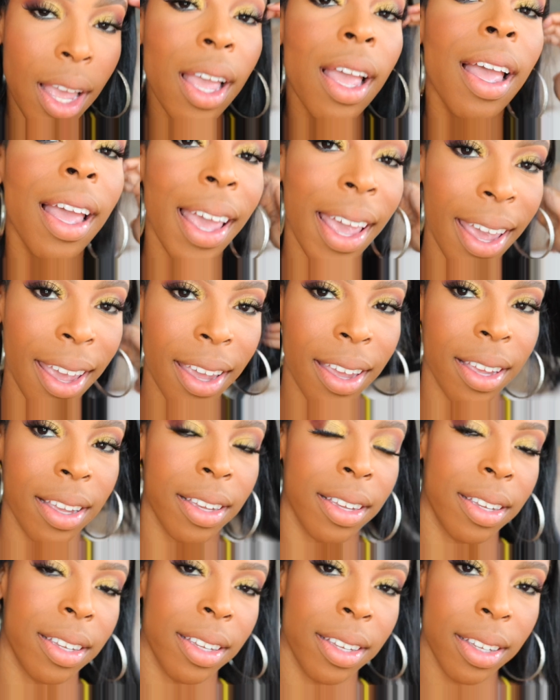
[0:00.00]
Hey,
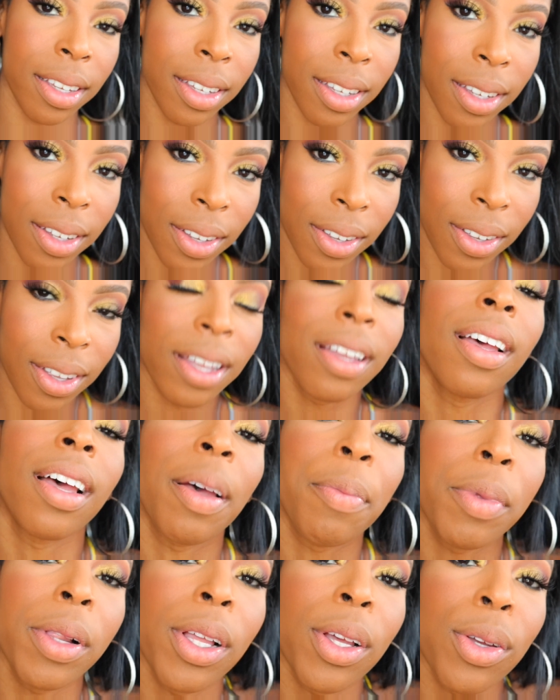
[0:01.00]

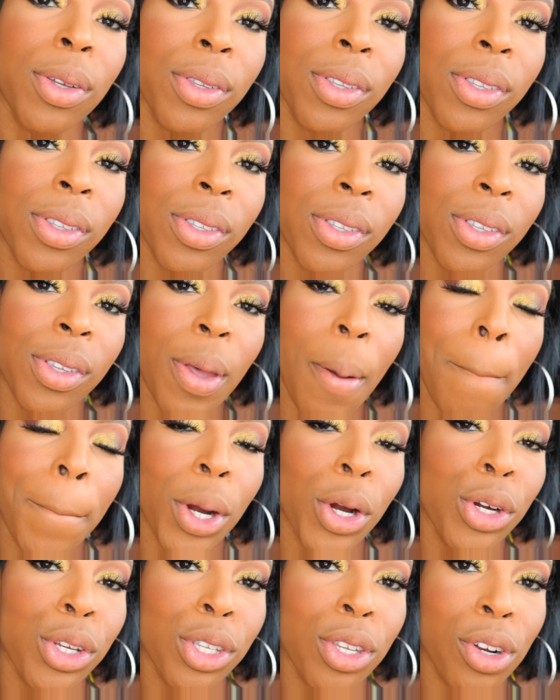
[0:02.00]
up close,
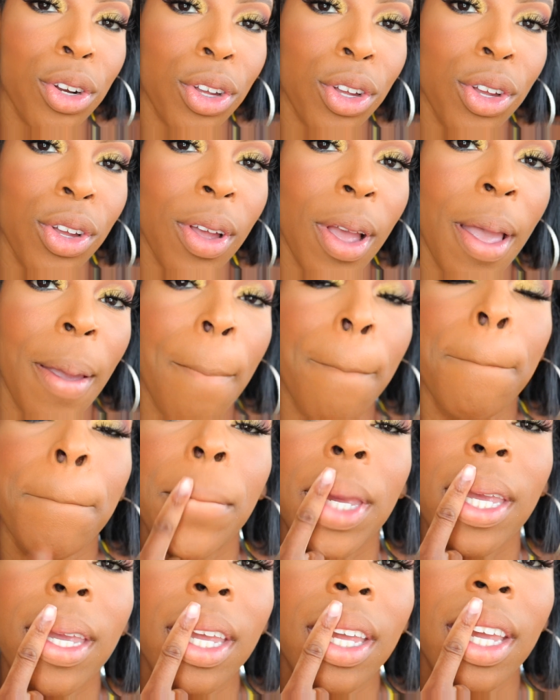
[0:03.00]
personal,
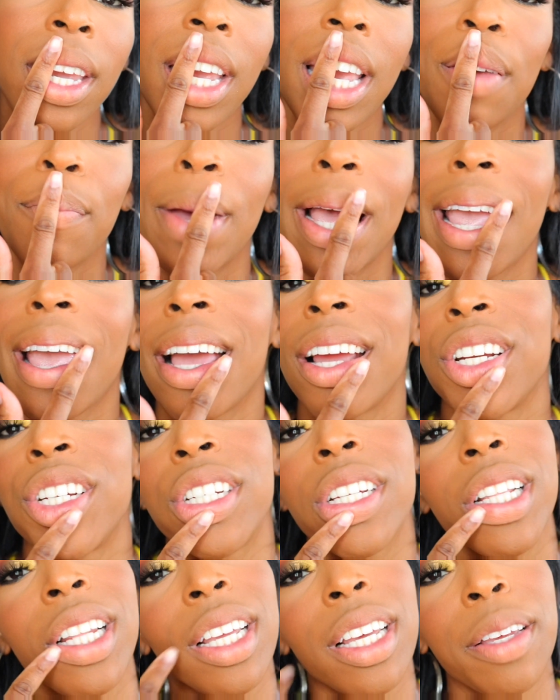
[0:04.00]
me and my
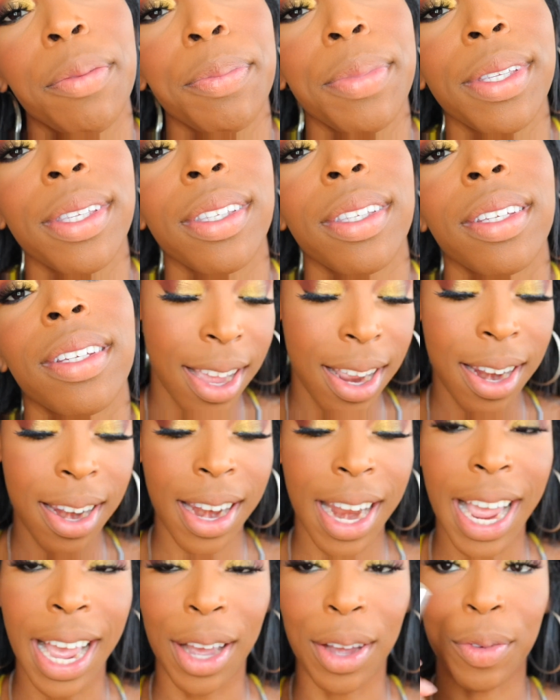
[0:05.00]
ashy lips.
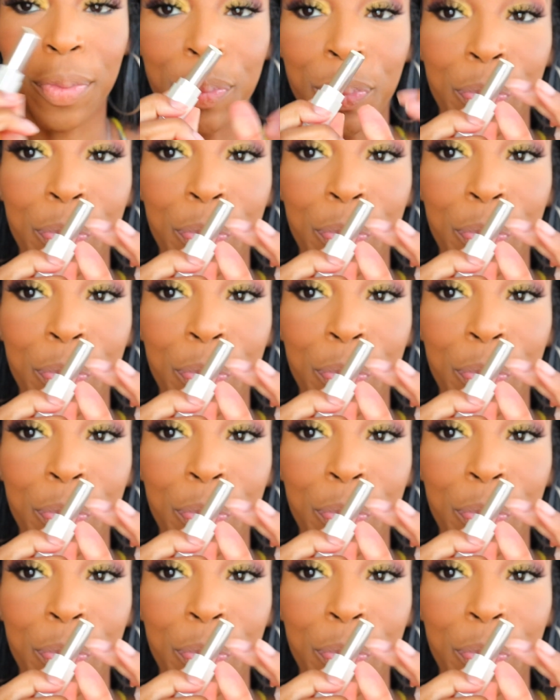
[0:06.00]
Now,